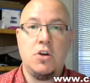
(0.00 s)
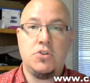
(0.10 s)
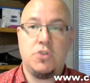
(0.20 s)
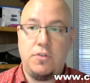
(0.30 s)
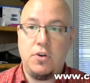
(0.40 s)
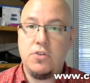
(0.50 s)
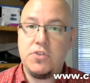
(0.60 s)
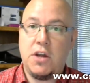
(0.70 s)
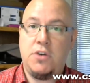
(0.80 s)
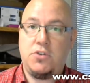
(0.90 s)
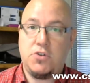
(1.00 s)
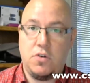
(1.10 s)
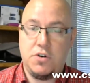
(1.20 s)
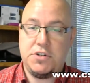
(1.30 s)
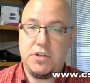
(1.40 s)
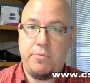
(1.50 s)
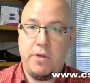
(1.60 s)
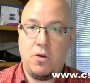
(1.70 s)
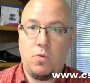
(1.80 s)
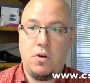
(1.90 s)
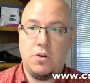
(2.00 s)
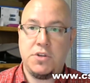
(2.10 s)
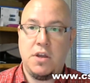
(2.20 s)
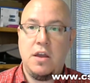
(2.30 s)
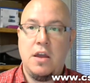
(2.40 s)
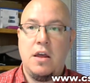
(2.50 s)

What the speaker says: So if you're using underscores to separate your words,